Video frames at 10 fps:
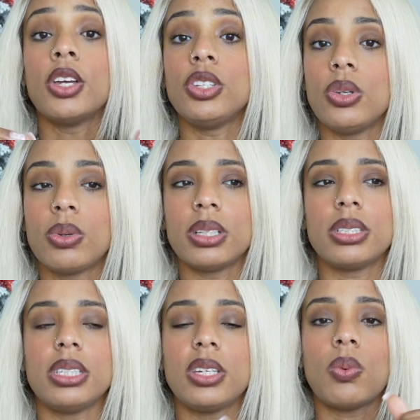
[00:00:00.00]
you can
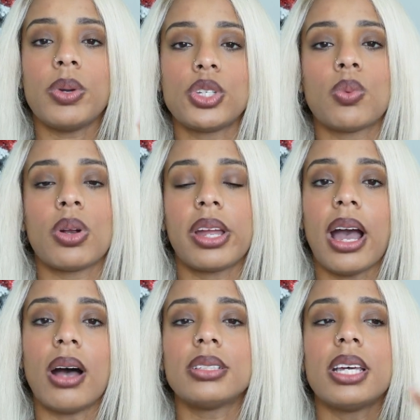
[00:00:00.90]
see which workouts,